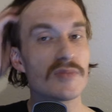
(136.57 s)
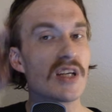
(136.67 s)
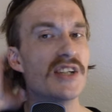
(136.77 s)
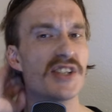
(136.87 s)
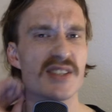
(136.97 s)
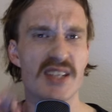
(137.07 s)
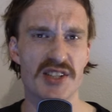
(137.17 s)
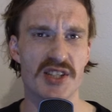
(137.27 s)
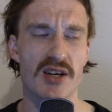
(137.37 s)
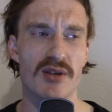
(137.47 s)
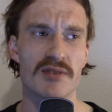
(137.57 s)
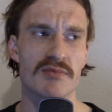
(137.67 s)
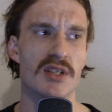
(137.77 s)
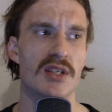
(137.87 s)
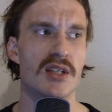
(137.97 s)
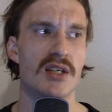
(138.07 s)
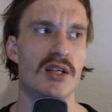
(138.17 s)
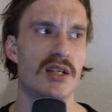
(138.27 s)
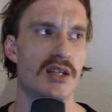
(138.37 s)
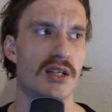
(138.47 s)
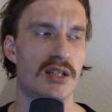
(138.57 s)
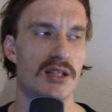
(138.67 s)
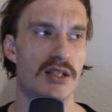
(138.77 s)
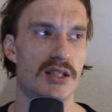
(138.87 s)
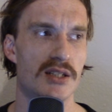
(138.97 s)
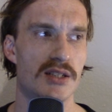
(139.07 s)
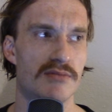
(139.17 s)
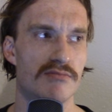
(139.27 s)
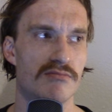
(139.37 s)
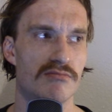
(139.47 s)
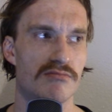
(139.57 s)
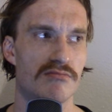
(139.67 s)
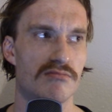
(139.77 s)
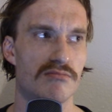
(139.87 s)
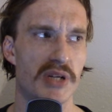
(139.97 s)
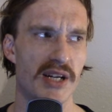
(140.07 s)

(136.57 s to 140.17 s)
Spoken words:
I just had a shower. But